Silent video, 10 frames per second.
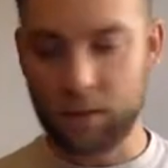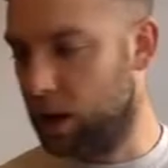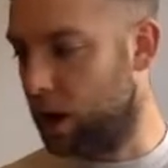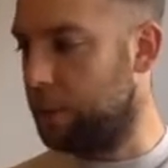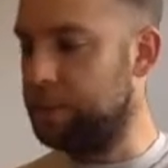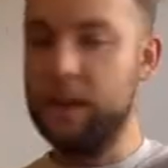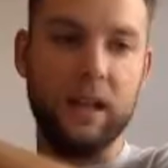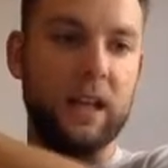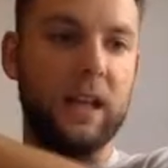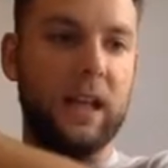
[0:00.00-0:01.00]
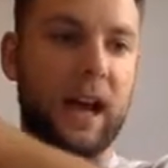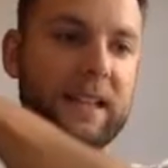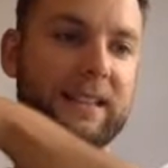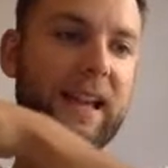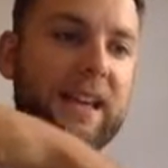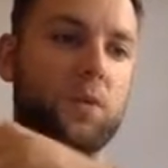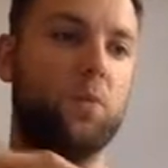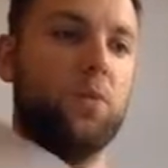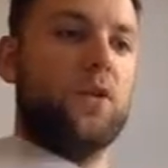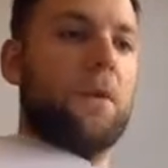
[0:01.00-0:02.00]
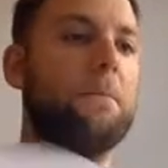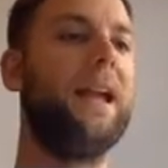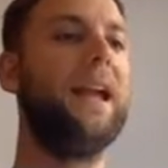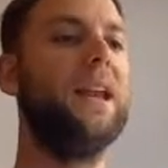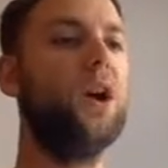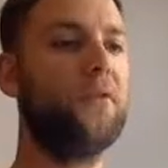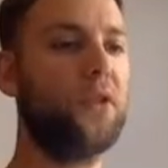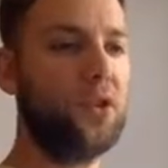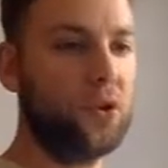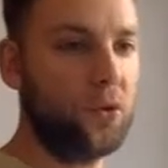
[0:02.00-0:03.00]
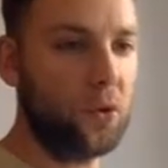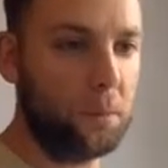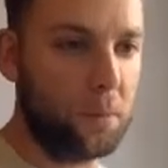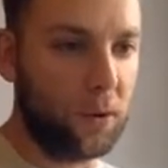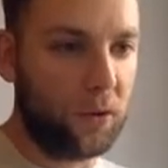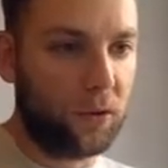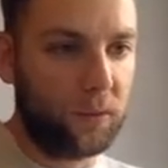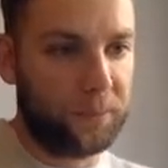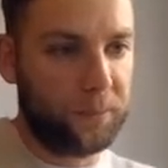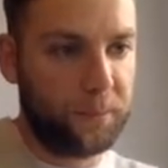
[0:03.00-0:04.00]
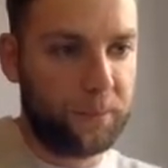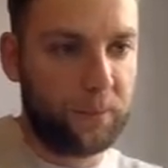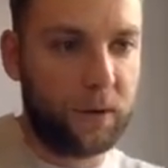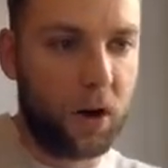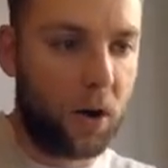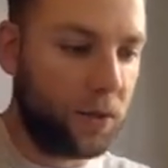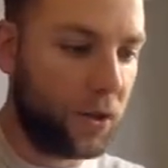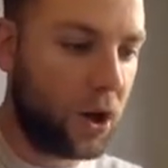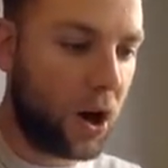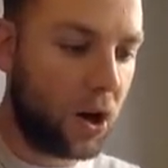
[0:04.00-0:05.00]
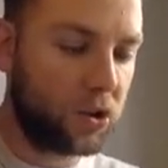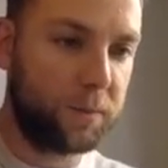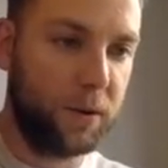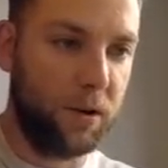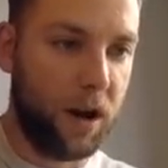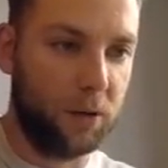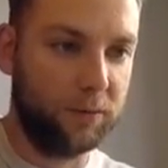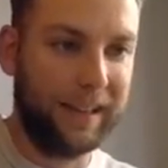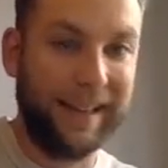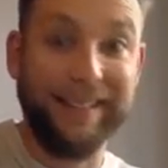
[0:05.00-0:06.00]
And it says the mean of the numbers on the cards below is